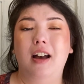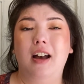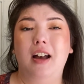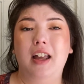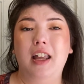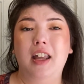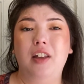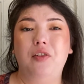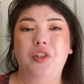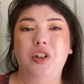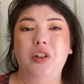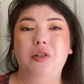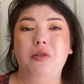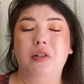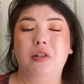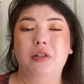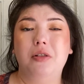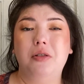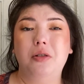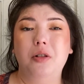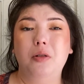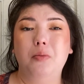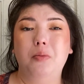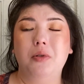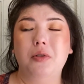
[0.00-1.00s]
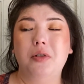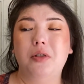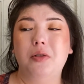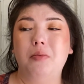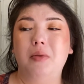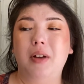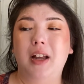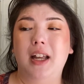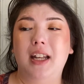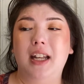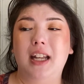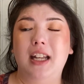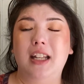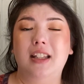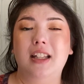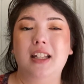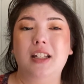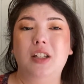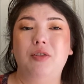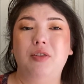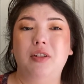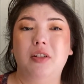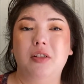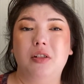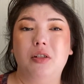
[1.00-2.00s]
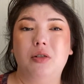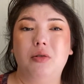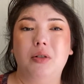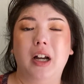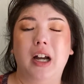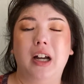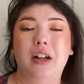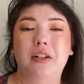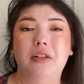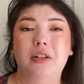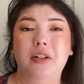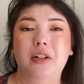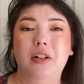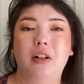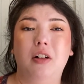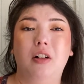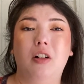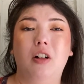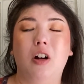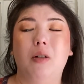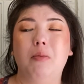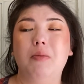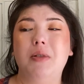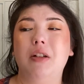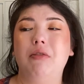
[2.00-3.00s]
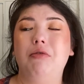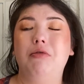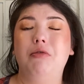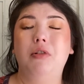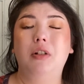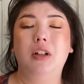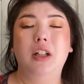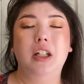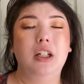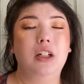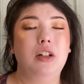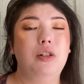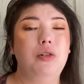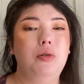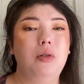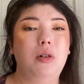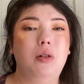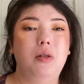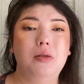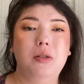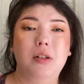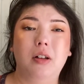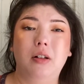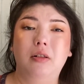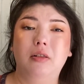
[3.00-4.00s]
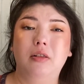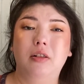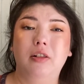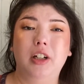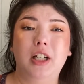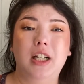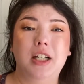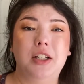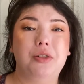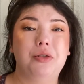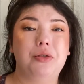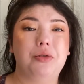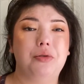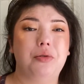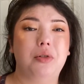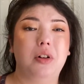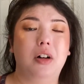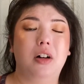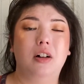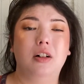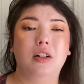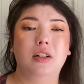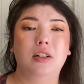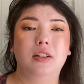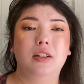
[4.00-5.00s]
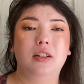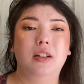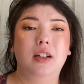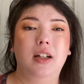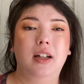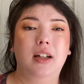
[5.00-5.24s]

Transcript: if you are super sweaty, this feels dry under your arms. It really controls odor. It's strong.